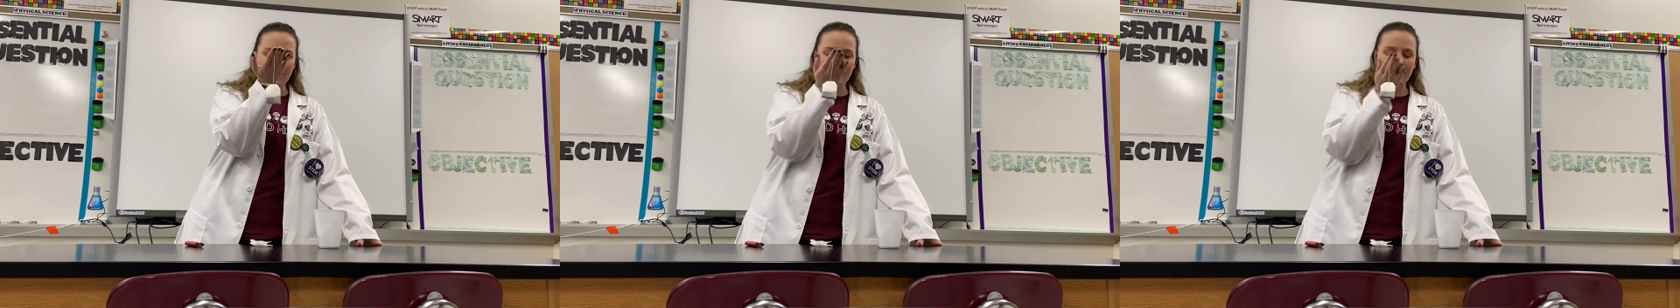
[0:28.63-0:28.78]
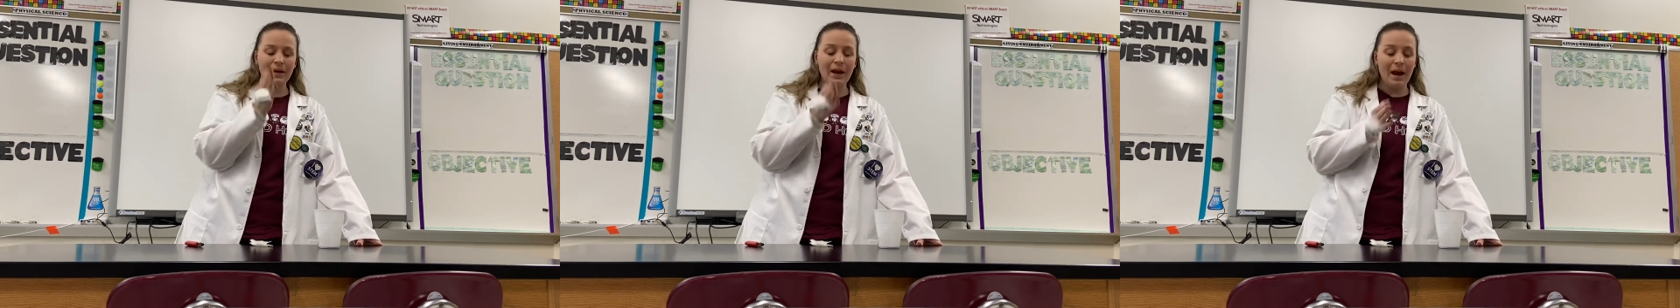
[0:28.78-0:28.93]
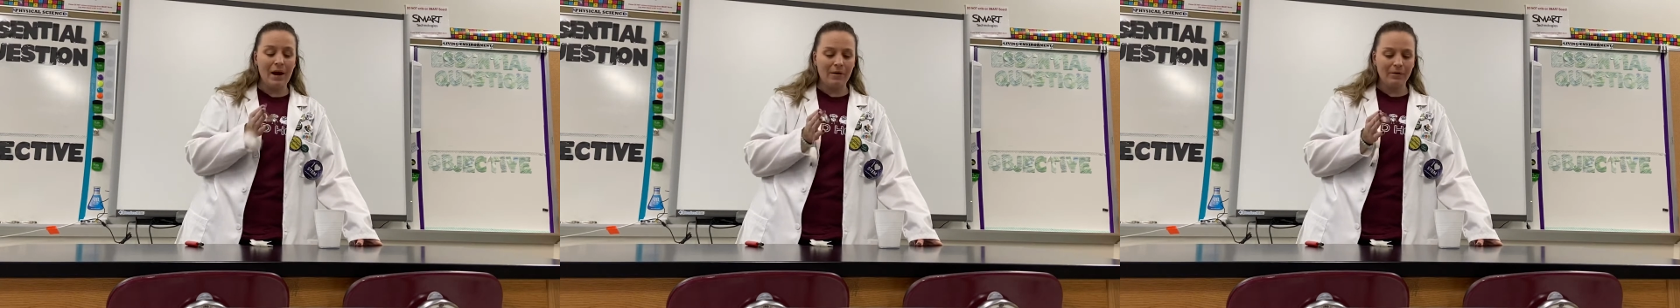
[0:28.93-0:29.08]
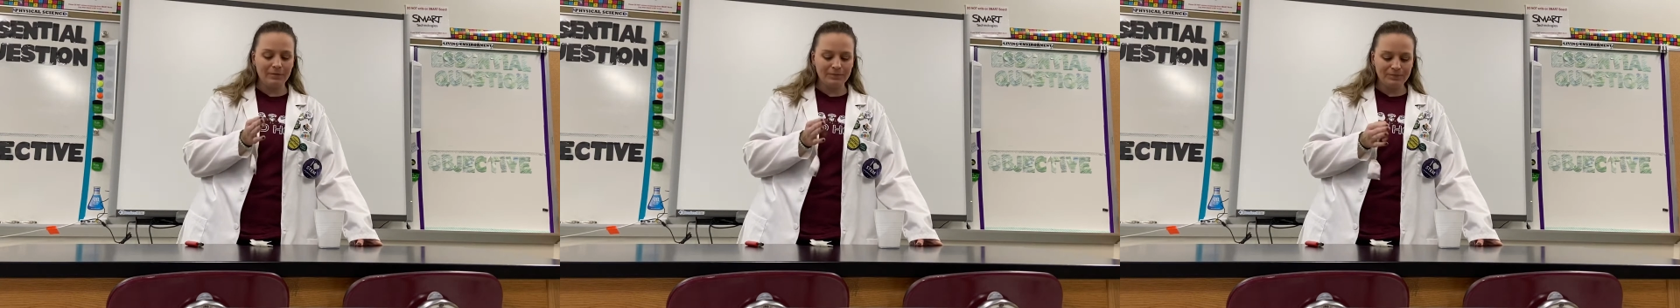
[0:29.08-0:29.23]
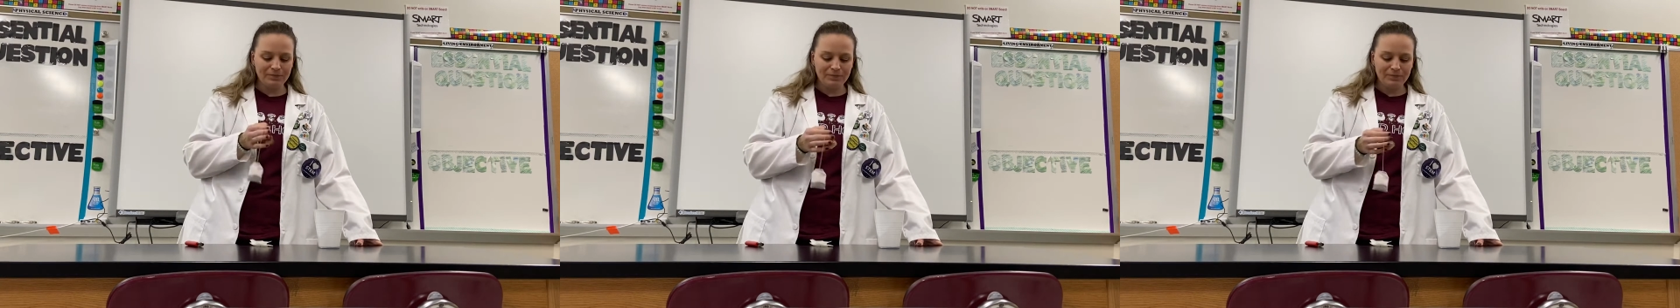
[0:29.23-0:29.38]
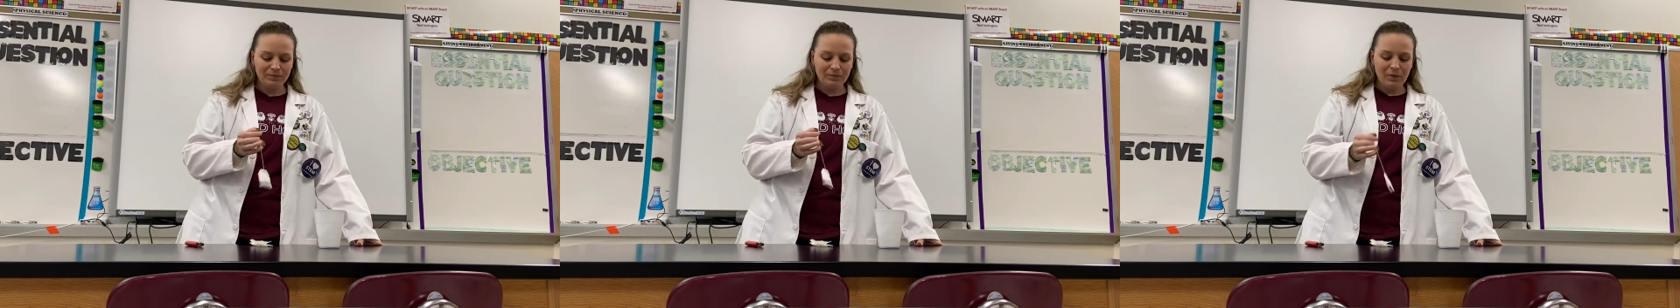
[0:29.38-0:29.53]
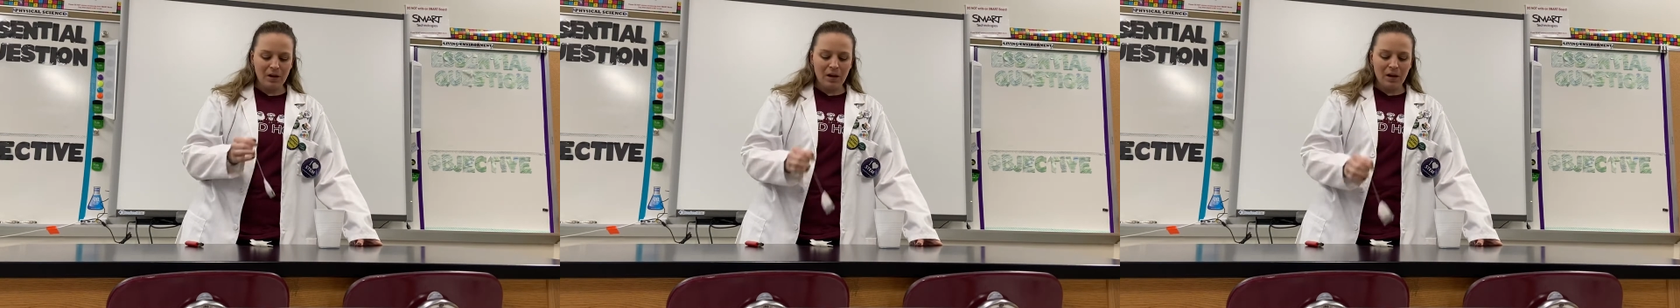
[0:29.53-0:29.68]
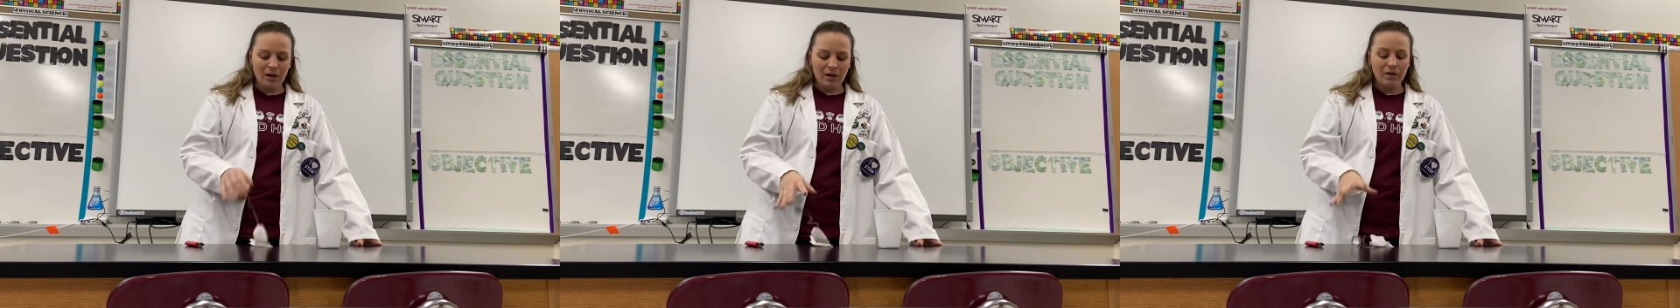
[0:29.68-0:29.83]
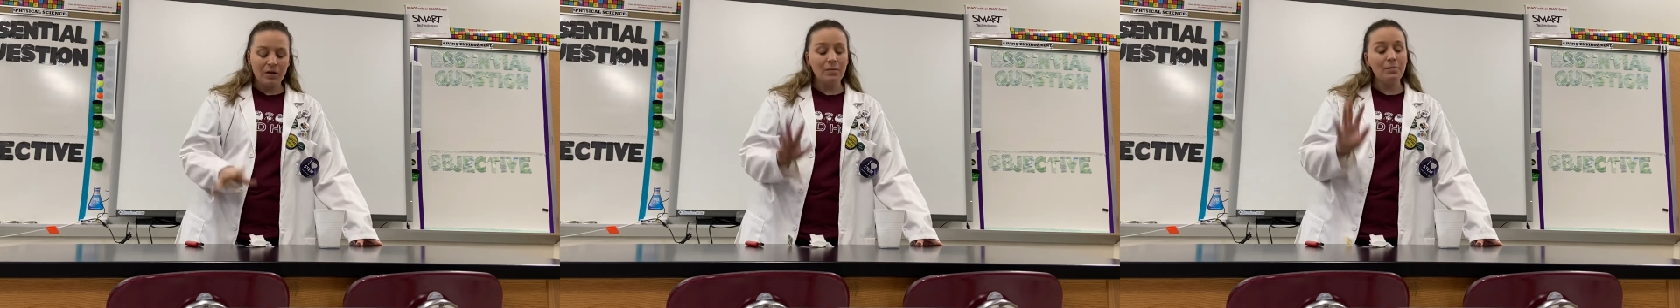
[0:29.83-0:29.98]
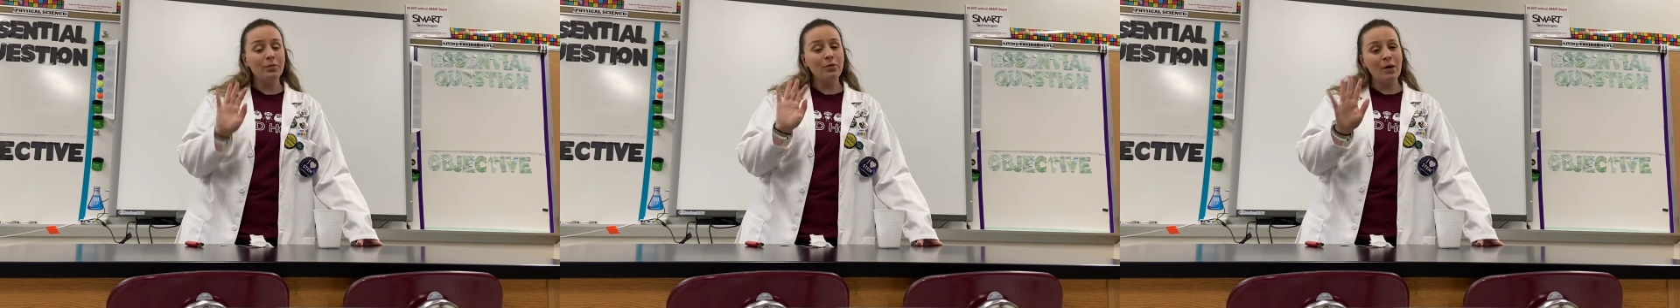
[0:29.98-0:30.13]
Now,
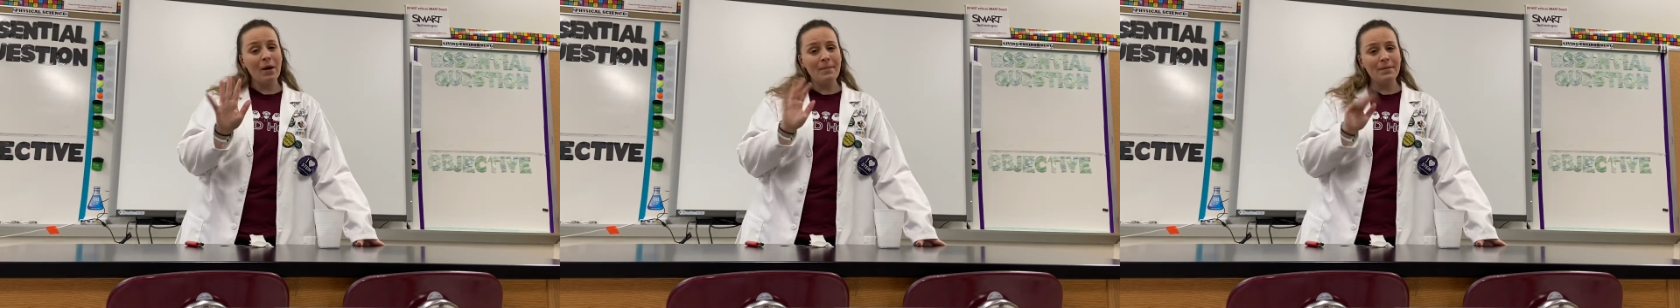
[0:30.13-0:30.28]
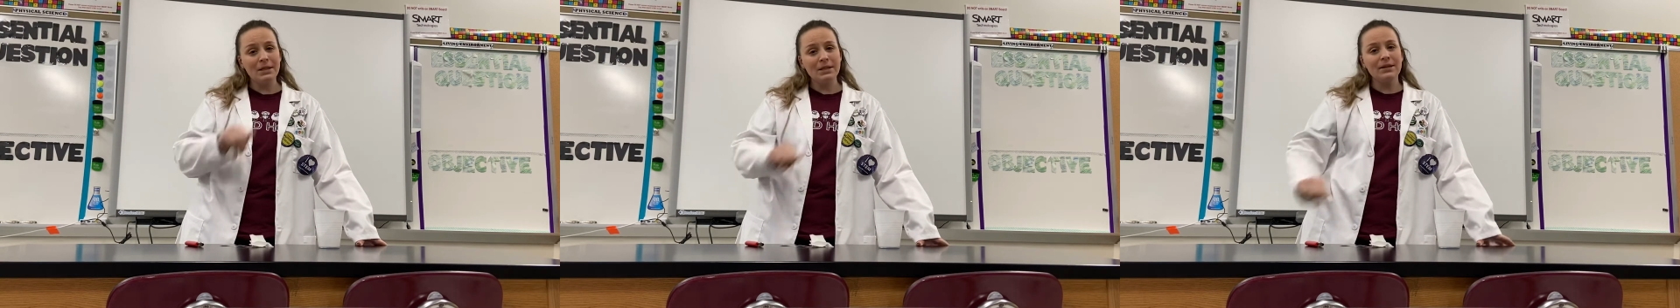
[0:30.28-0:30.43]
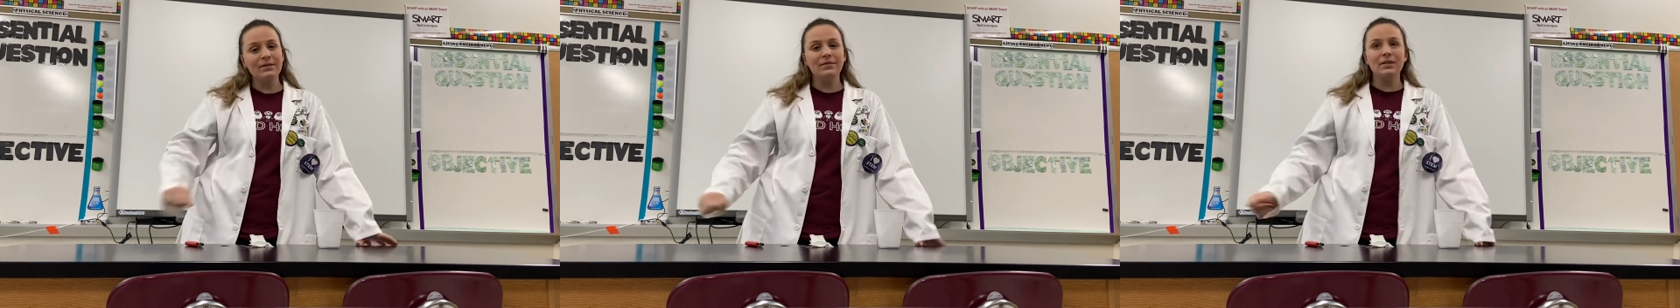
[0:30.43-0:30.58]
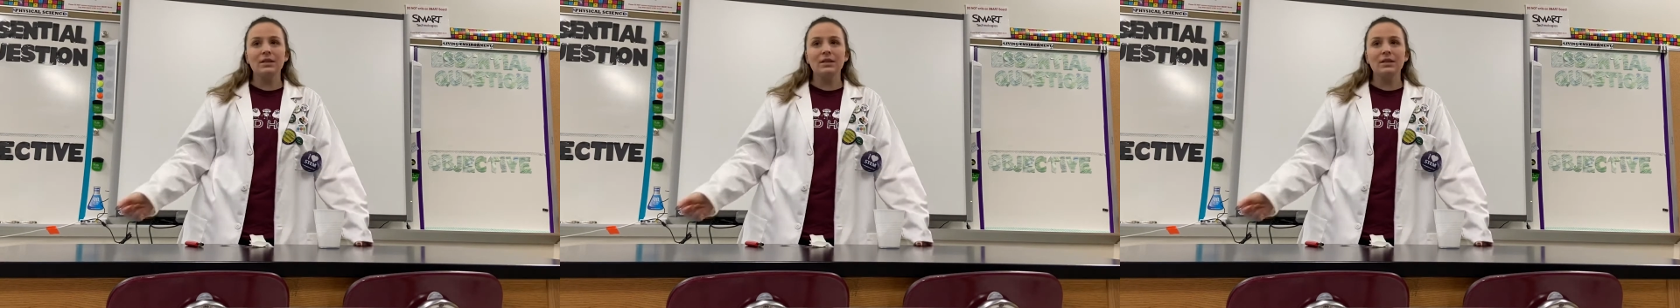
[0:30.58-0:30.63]
the premise of